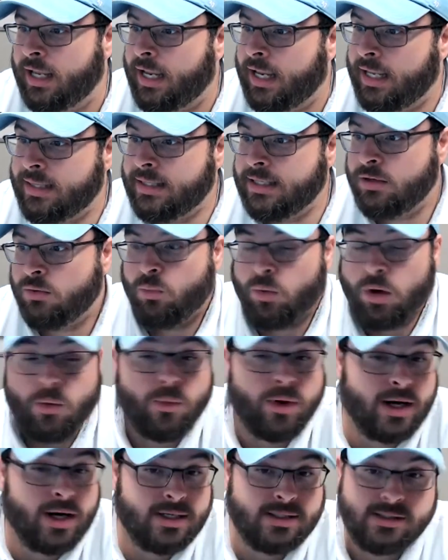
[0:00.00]
And then
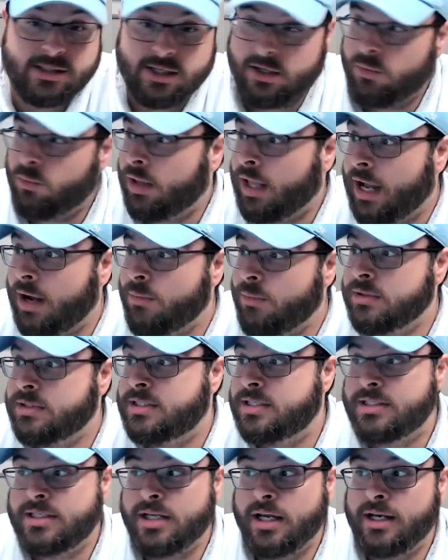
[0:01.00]
what would I study? Well, I
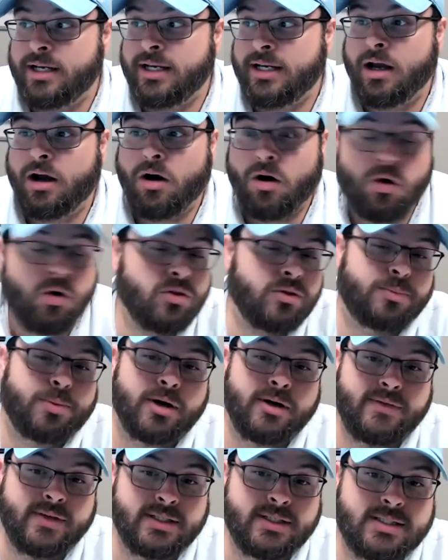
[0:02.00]
would study all the
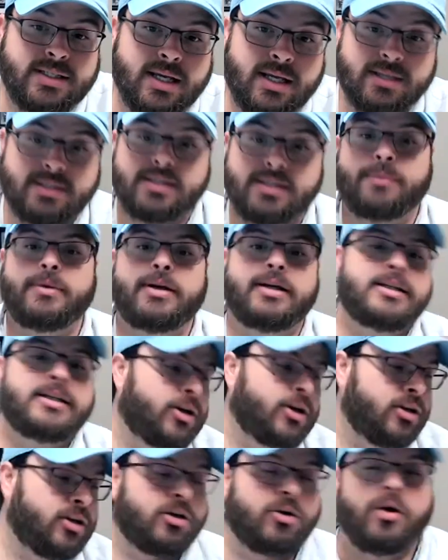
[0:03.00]
previous tests. I'm going to
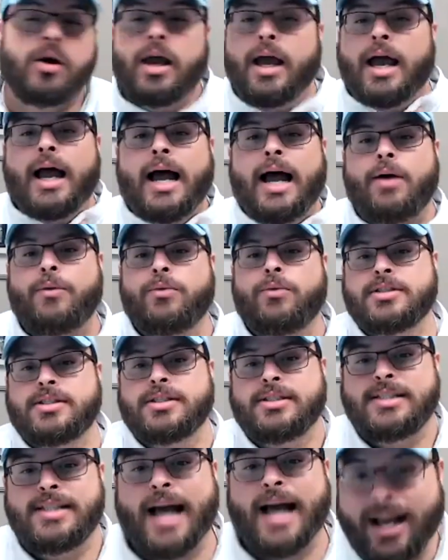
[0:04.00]
tell you, I
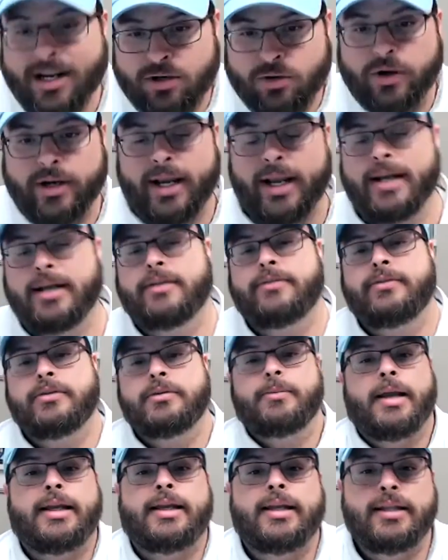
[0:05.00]
was not creative
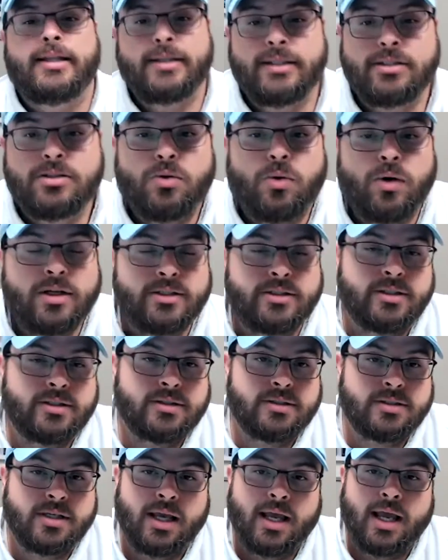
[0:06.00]
in making these
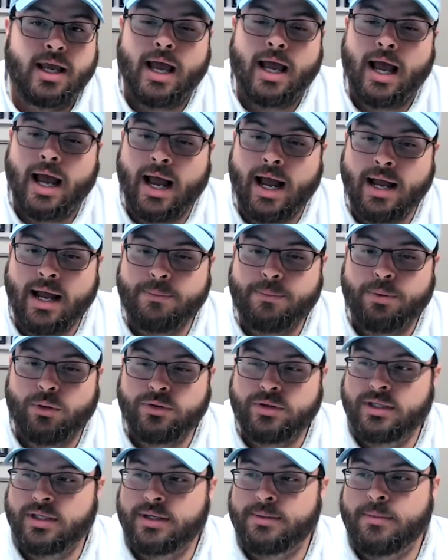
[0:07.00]
questions. I
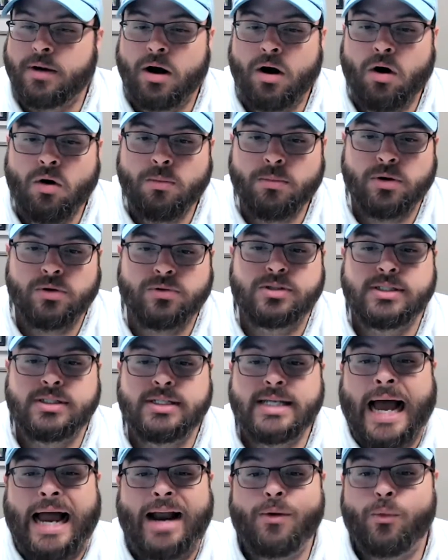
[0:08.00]
pulled them
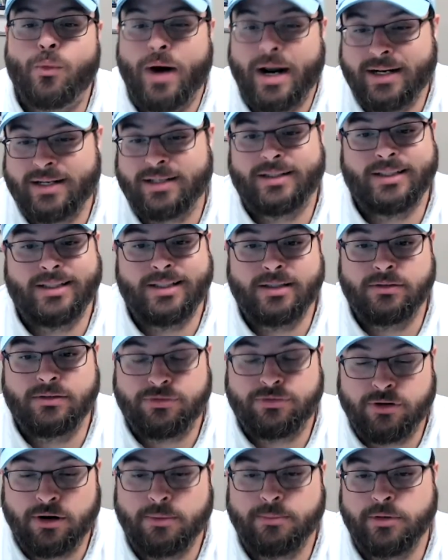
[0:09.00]
almost directly
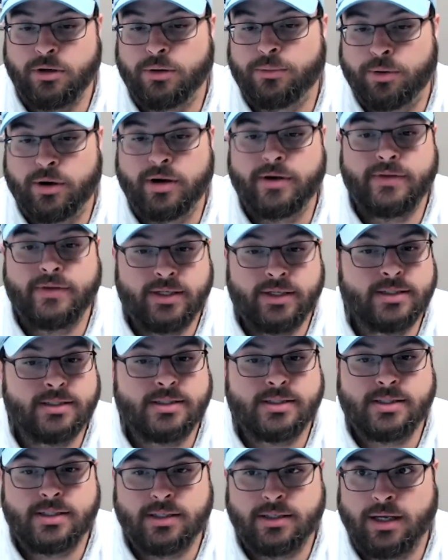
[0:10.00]
from your
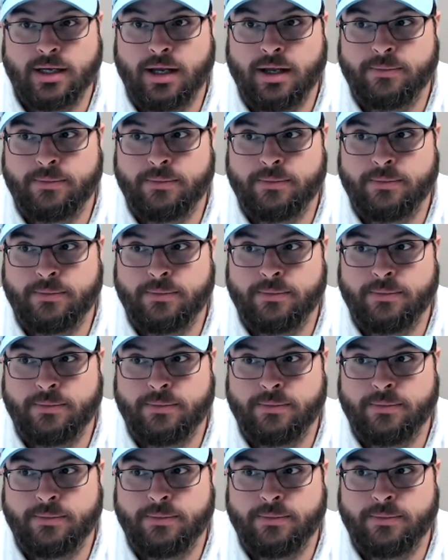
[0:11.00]
previous.